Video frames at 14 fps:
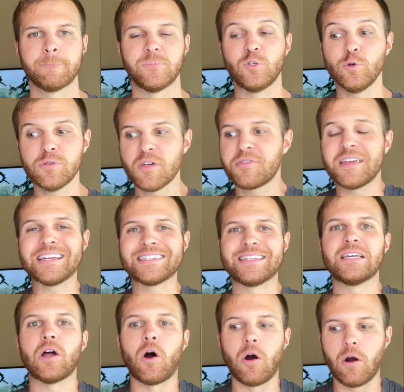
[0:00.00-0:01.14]
Do the things
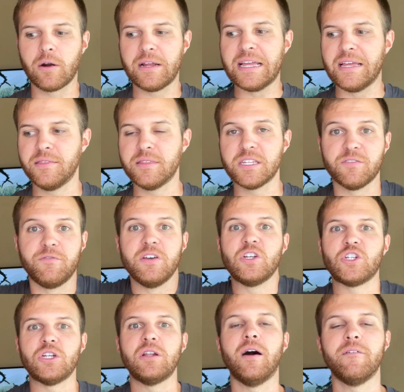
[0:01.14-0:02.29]
that are in this
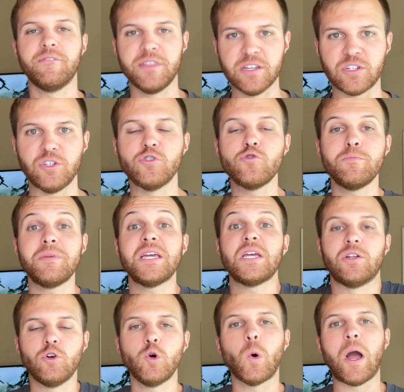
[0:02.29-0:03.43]
vision of this new me and
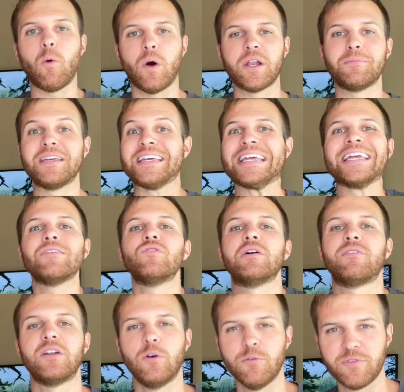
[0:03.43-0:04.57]
who I wanna be, even if
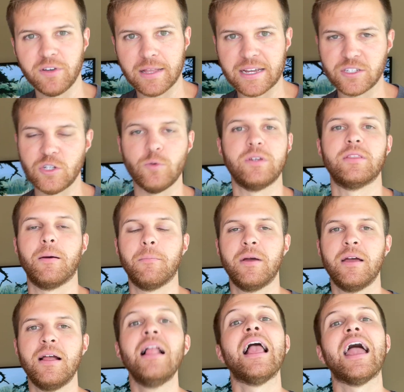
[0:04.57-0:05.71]
I don't feel like doing them.
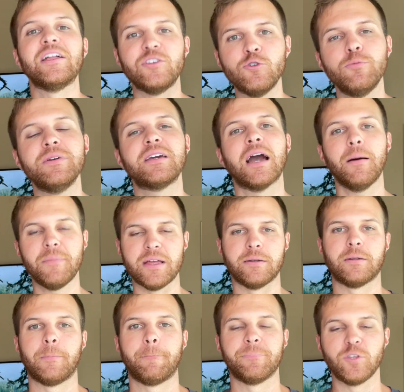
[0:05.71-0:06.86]
And you become it,
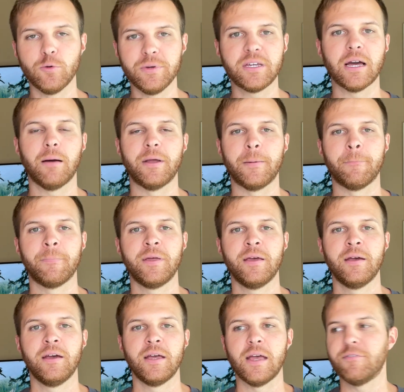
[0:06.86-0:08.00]
you become it.
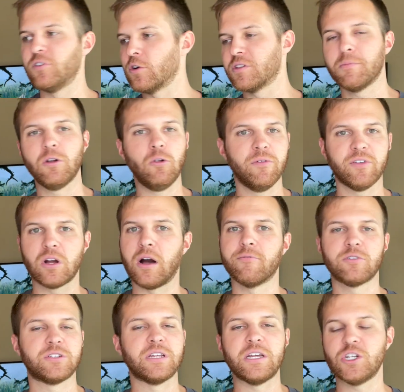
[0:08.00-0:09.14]
If you're in the middle of a
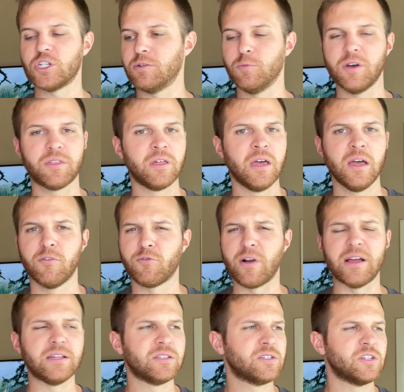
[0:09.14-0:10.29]
conversation with
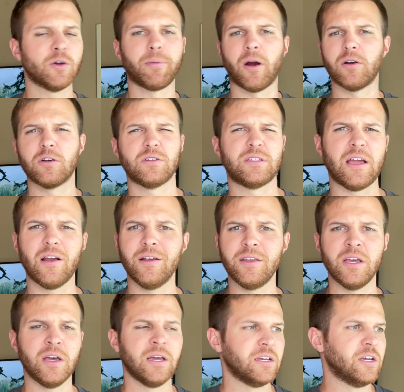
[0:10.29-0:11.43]
friends and your partner's there and
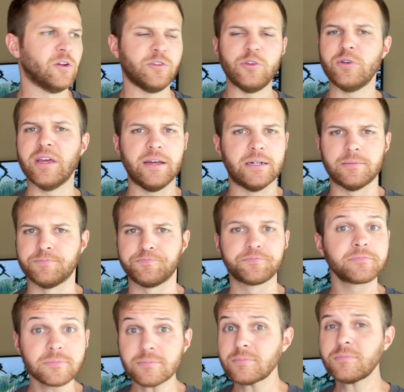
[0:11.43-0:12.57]
you get a
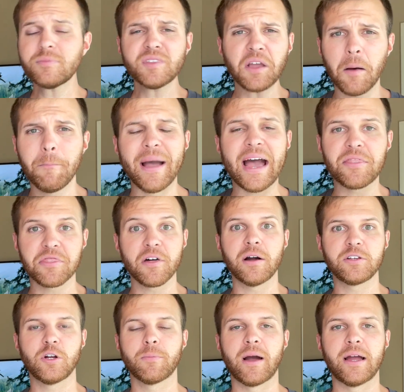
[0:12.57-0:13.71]
bad thought in
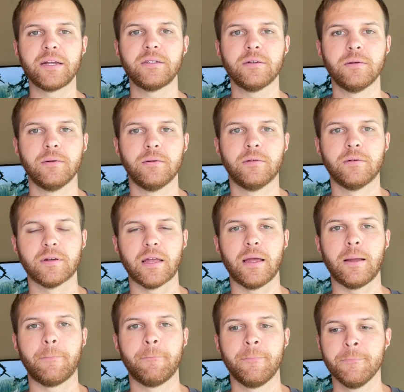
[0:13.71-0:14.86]
your mind, okay?